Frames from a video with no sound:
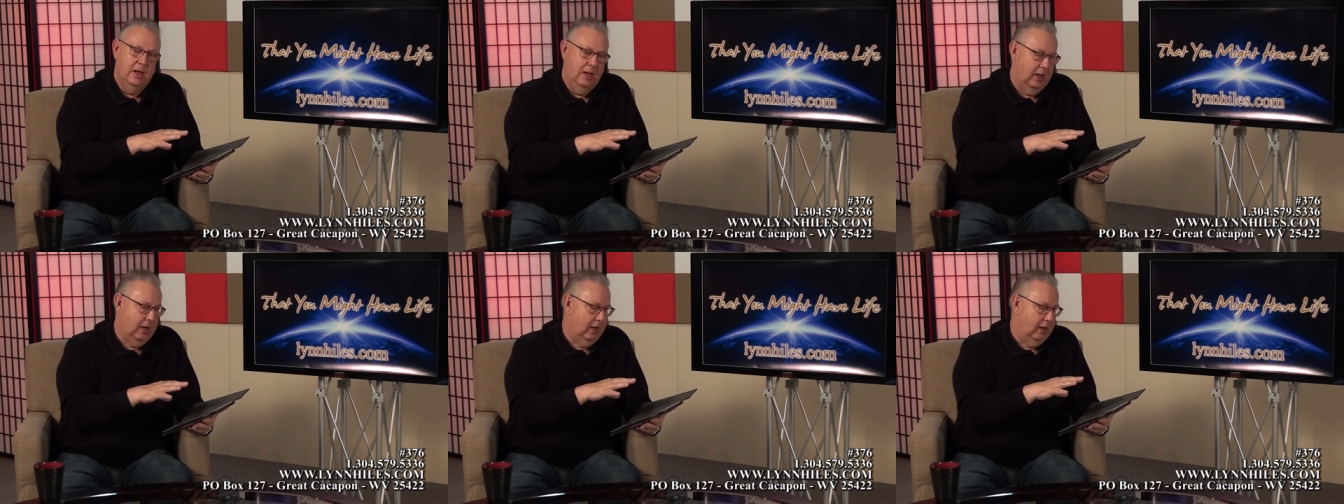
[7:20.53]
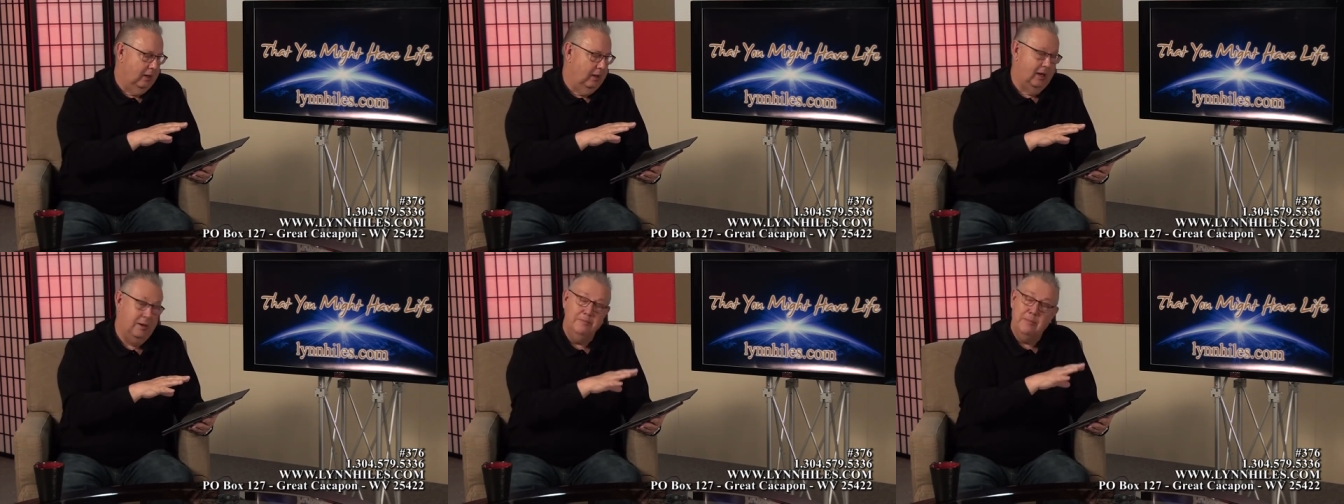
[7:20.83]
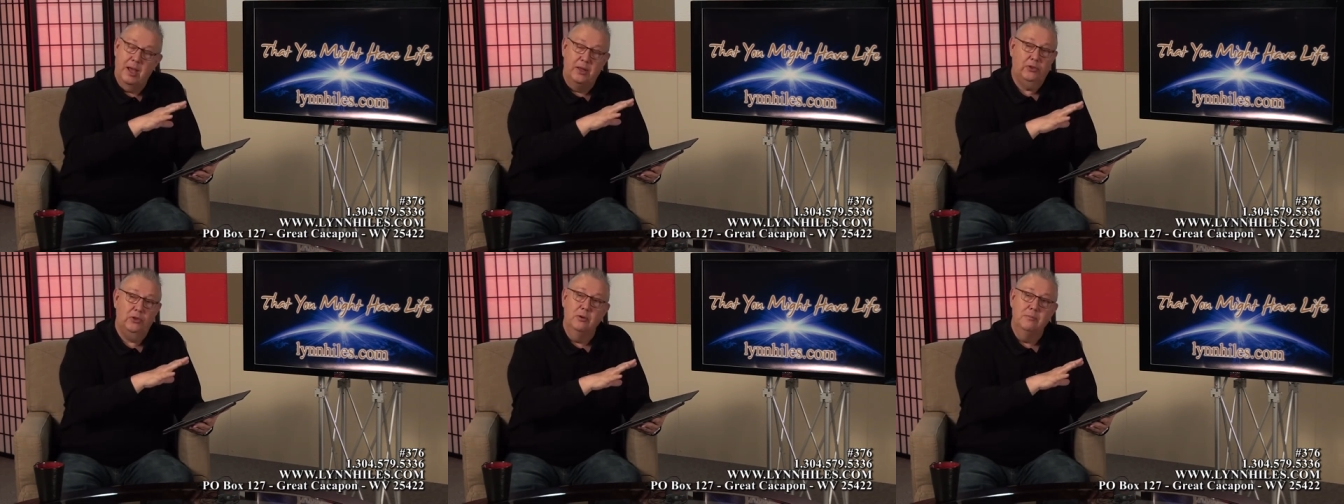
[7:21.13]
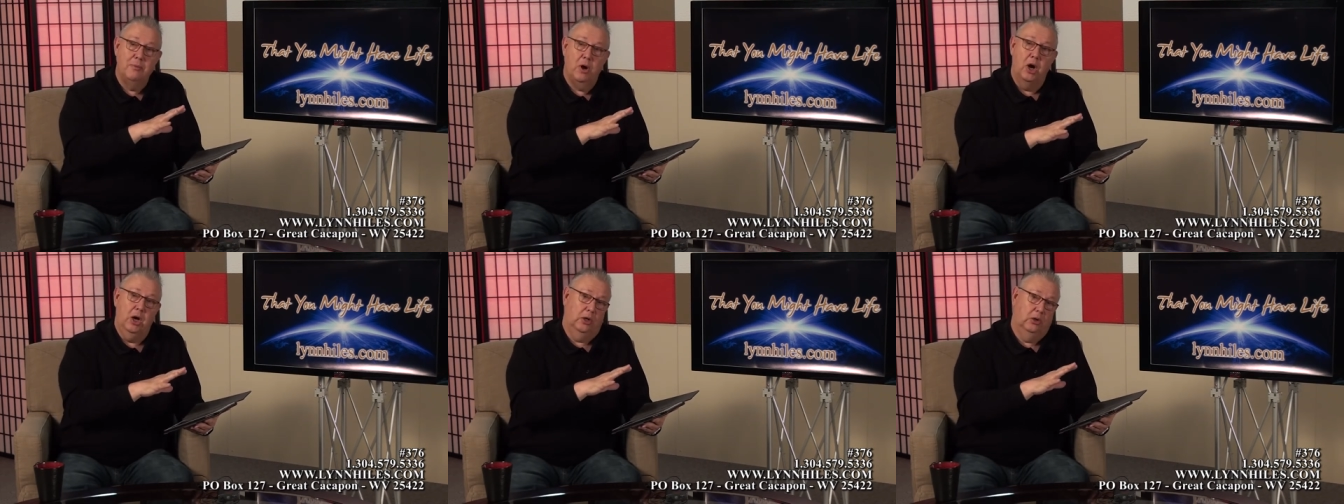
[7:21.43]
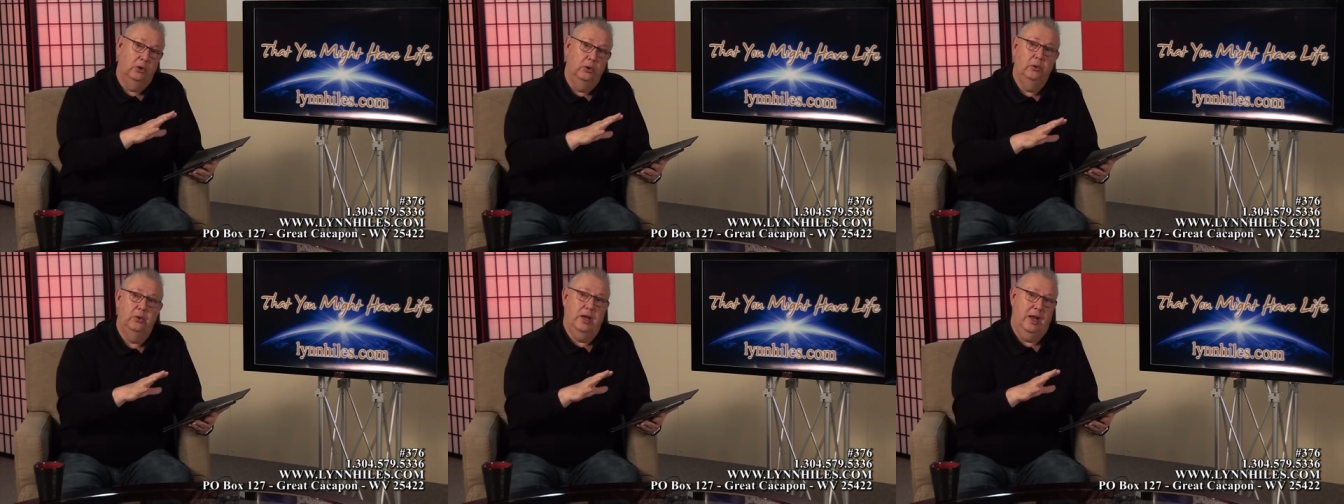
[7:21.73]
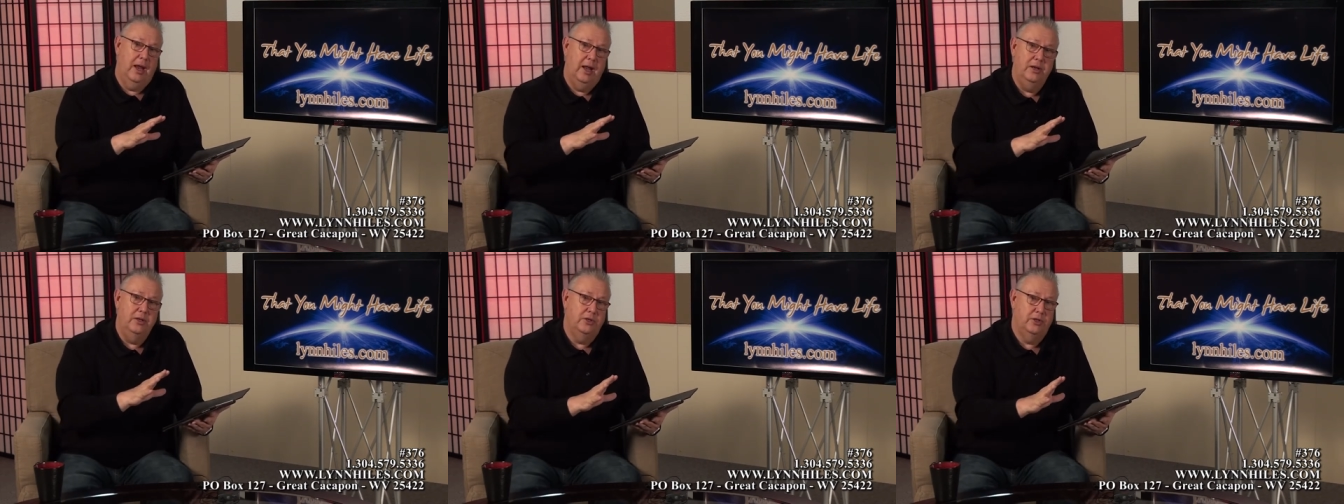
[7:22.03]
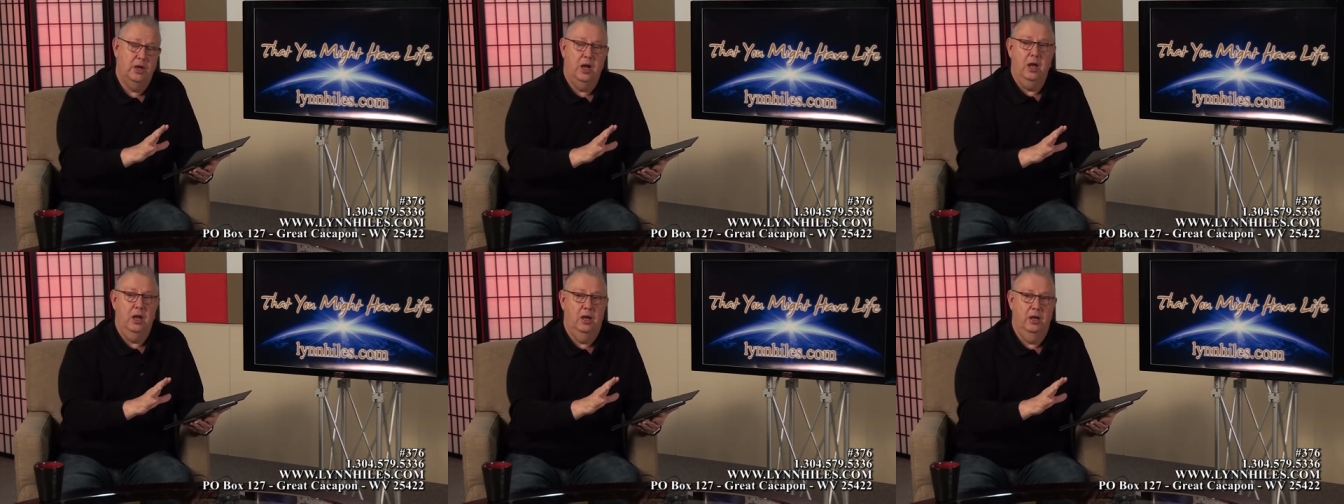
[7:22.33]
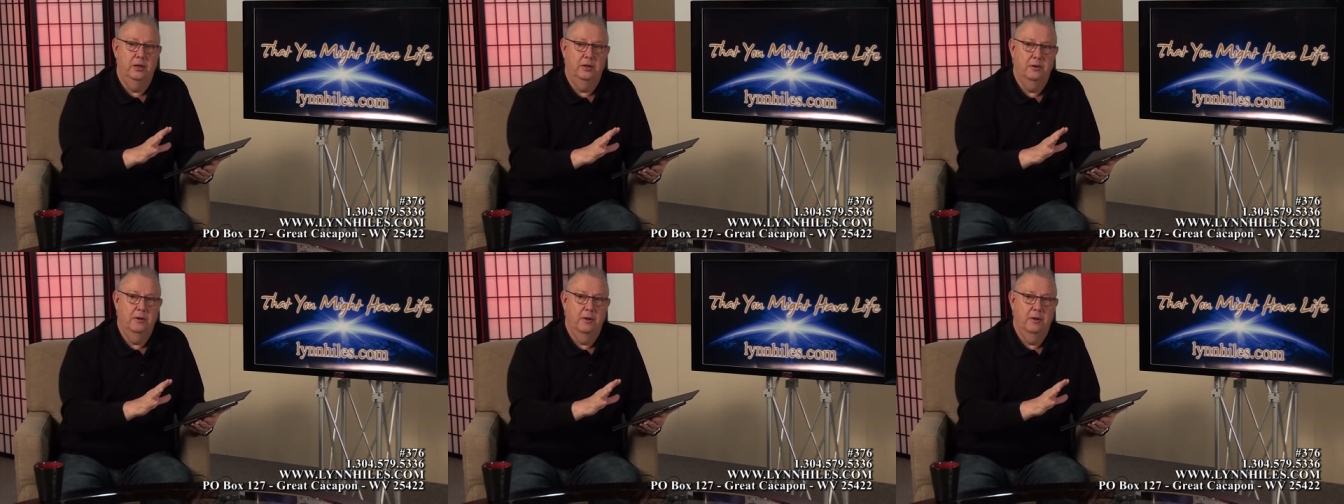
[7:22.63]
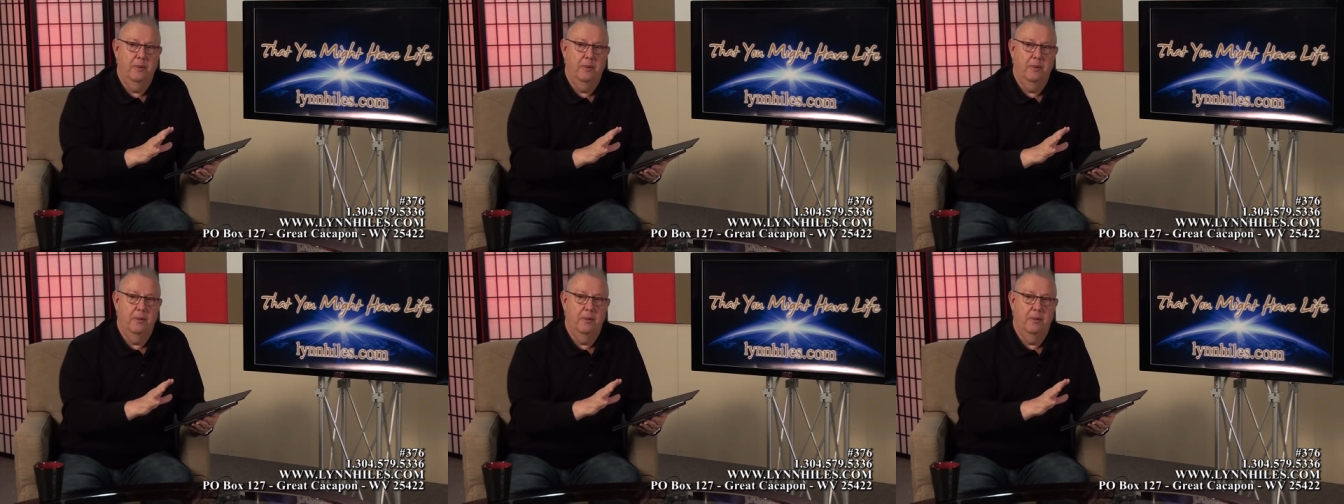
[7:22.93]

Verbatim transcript: uh, in Matthew, Mark, Luke, and John,